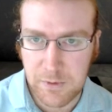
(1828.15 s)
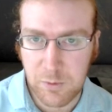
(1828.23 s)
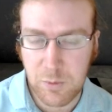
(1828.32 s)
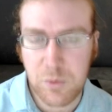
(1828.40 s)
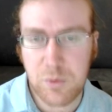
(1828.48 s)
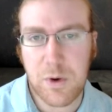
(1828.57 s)

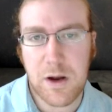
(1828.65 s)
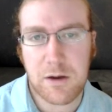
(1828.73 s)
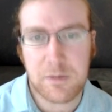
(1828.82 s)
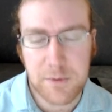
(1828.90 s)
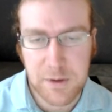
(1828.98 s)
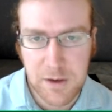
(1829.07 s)
Ooh,
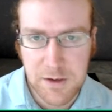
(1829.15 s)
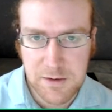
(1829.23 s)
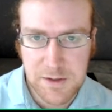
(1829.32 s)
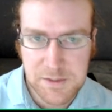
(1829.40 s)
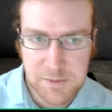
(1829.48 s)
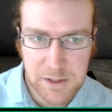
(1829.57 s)
wow, I
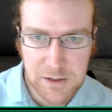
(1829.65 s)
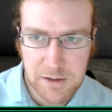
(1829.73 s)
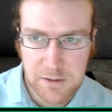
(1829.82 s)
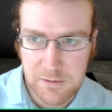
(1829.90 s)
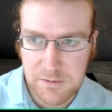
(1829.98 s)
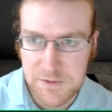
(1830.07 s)
underestimated it.